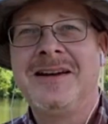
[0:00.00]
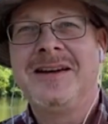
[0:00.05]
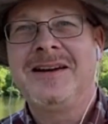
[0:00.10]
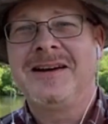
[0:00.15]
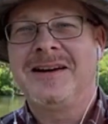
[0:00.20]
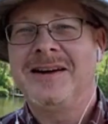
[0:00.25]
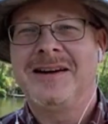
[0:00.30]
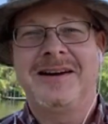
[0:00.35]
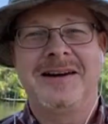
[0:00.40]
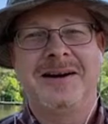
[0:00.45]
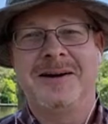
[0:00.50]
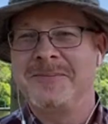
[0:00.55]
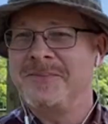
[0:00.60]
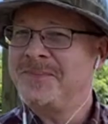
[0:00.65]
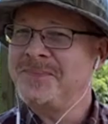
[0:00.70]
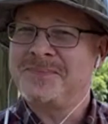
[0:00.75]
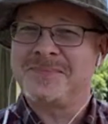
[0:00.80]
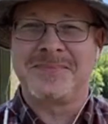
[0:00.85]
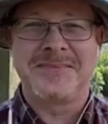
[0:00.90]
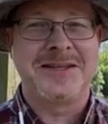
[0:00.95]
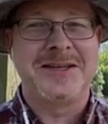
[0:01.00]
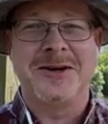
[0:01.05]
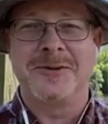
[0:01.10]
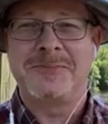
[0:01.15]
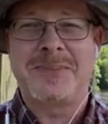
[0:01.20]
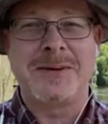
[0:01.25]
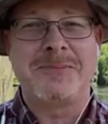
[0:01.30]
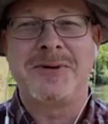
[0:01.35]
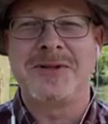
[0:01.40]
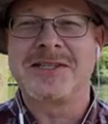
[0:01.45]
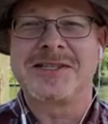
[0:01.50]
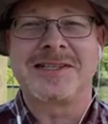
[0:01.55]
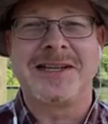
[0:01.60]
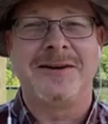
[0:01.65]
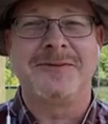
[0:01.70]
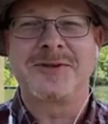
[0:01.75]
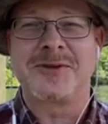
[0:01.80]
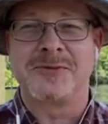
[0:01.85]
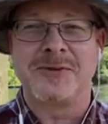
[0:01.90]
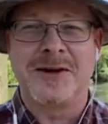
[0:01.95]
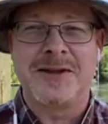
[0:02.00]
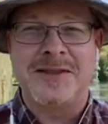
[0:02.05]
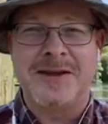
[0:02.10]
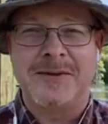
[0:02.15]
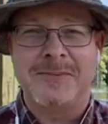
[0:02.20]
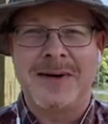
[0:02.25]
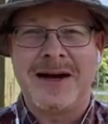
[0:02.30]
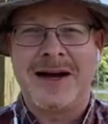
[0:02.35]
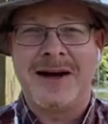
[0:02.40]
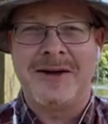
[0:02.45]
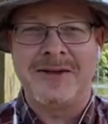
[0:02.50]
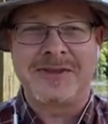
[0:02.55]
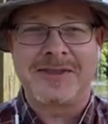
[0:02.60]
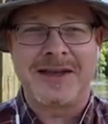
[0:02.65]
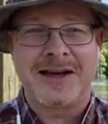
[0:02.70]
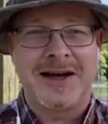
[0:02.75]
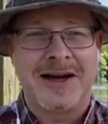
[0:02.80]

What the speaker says: You know, people just love to run their mouth.